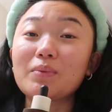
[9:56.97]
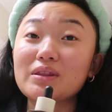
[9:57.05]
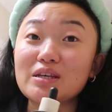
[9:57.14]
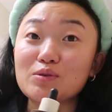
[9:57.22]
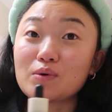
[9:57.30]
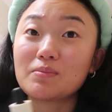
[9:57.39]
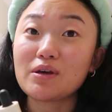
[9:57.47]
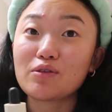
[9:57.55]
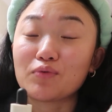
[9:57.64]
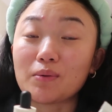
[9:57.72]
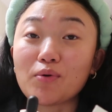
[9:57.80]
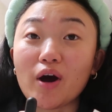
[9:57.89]
but these would be
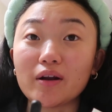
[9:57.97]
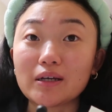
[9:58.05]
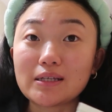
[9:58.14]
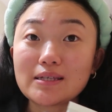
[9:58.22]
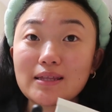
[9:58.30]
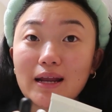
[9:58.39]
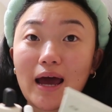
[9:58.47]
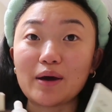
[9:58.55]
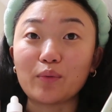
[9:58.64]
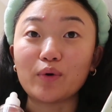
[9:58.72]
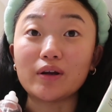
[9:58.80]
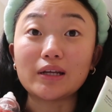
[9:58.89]
3 products that I
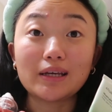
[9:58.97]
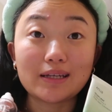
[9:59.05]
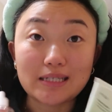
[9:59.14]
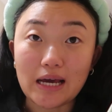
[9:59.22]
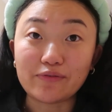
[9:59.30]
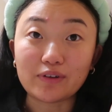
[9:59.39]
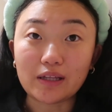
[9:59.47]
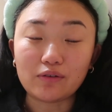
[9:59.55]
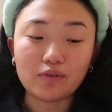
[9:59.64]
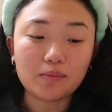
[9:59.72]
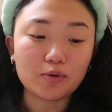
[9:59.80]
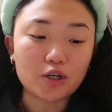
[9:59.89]
would definitely
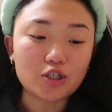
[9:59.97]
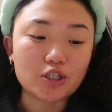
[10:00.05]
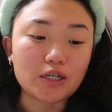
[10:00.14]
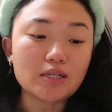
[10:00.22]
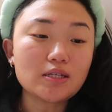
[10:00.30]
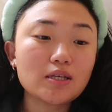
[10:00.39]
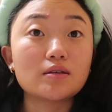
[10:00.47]
repurchase.